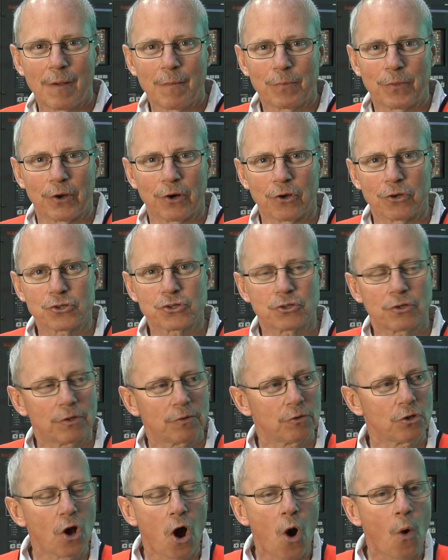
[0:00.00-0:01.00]
There is
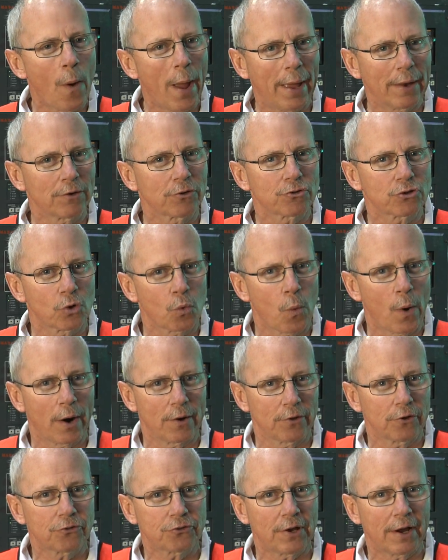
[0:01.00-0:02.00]
no end to where
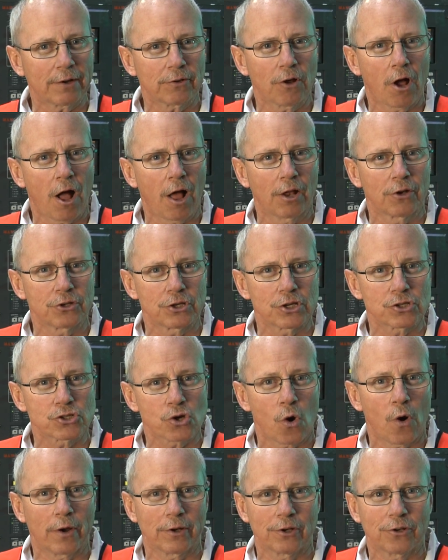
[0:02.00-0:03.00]
this technology is
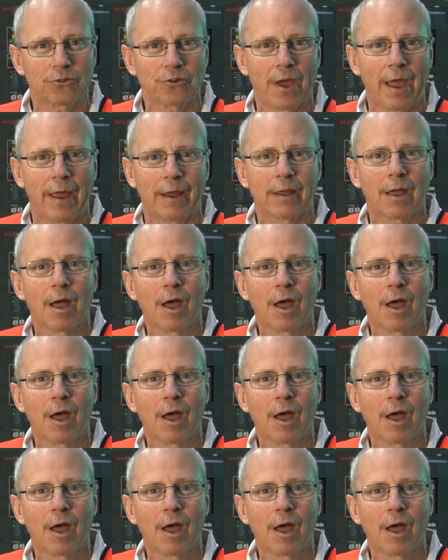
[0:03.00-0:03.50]
going to take